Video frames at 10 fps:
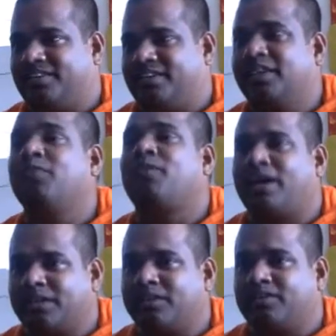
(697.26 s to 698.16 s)

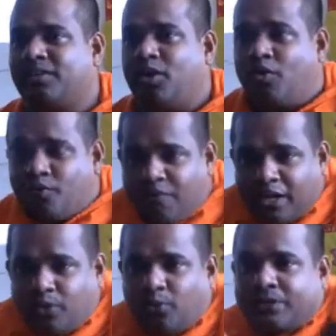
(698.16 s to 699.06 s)
Nirvana.
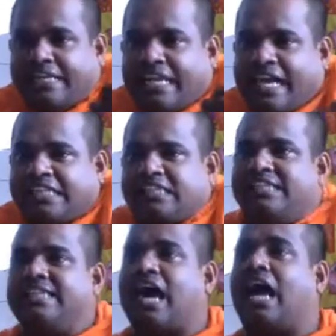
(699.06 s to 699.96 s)
When you realize
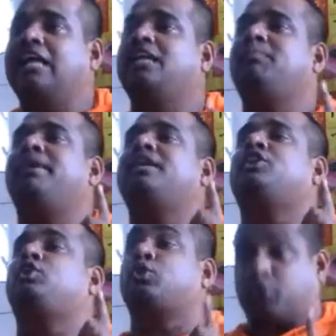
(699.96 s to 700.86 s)
the
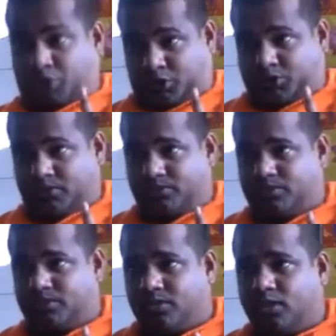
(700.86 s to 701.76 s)
ultimate truth,
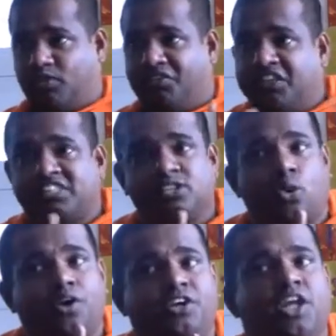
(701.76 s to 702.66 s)
which is
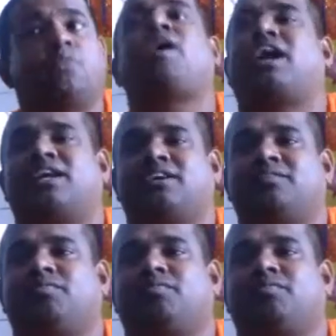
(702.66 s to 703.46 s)
called Nirvana,